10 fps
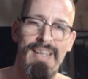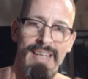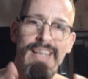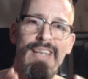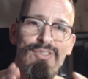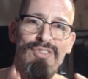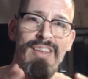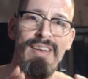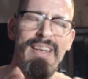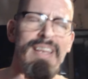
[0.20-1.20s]
He is
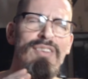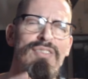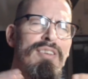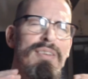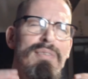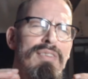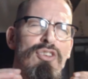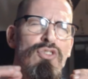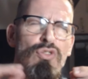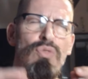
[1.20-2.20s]
the is the, the
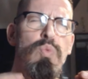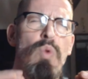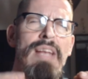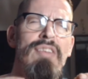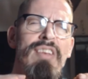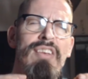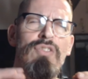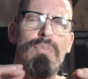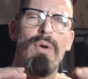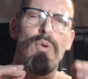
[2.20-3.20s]

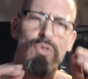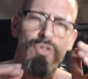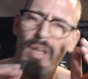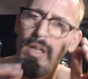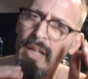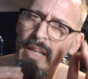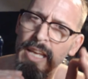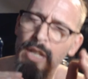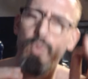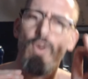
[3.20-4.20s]
sweetest, most
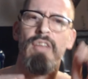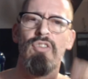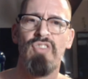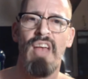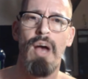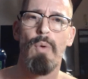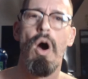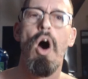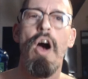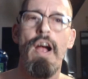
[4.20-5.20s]
equally sour
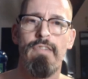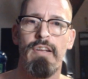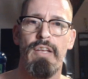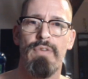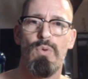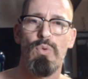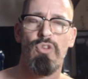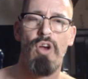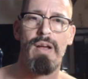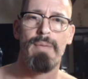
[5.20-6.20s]
irony of all
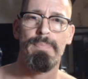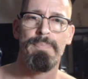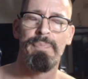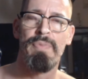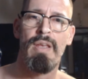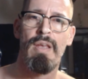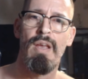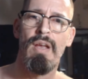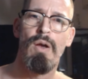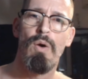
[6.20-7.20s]
time.
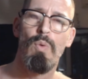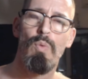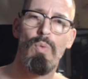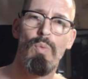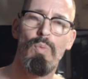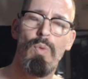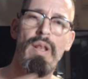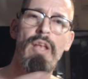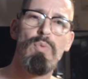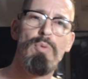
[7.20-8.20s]
When
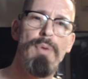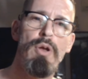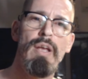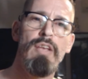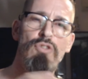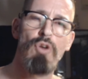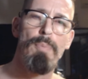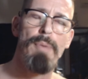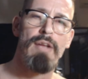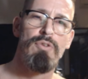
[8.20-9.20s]
Edward Bernays got
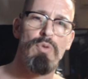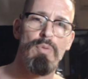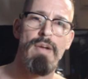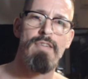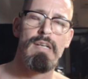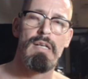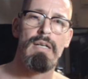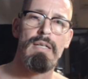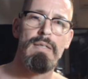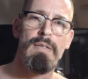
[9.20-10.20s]
back to
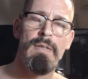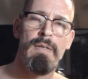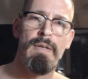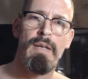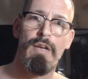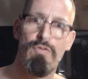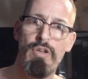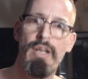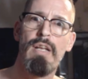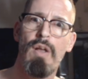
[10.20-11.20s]
America and
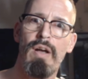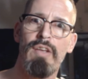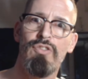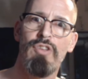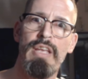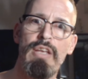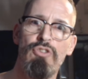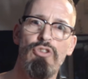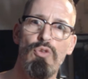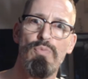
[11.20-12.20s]
realised that he
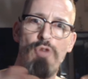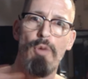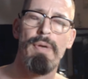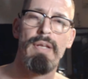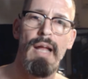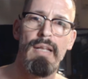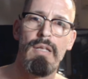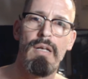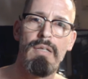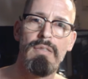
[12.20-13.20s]
could use
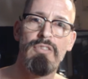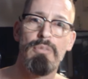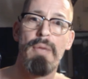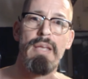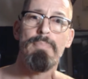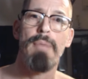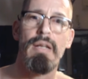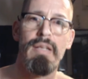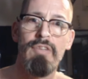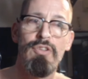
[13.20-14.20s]
propaganda to make
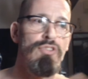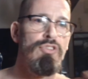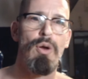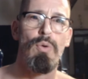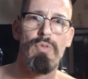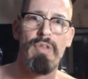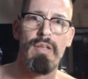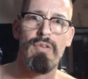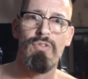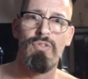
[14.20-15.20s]
money, to sell
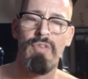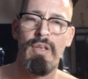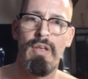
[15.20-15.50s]
things,